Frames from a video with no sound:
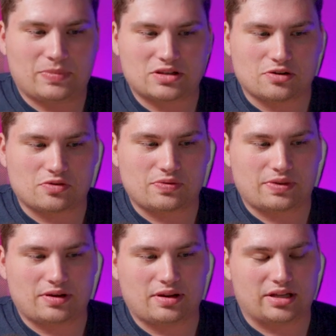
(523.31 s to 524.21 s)
So
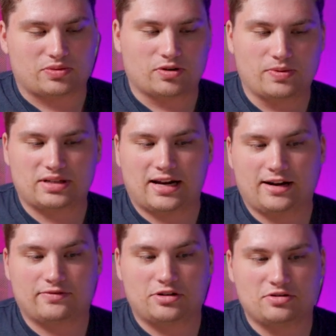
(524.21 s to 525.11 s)
it's rumored to
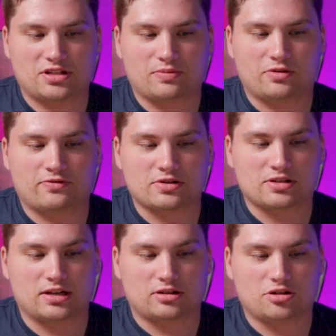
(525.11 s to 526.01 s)
have 2
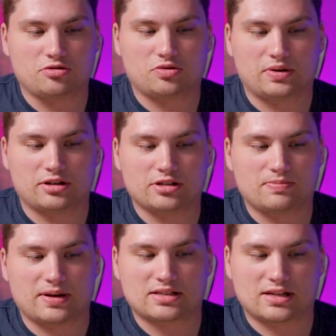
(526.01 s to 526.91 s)
subwoofers and 2
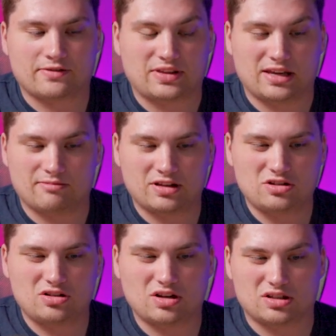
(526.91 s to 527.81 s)
tweeters based off the
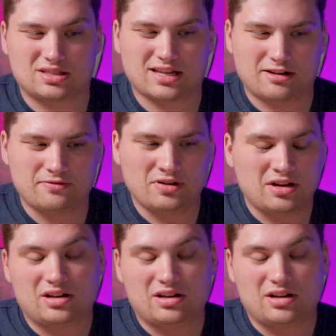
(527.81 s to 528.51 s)
image itself.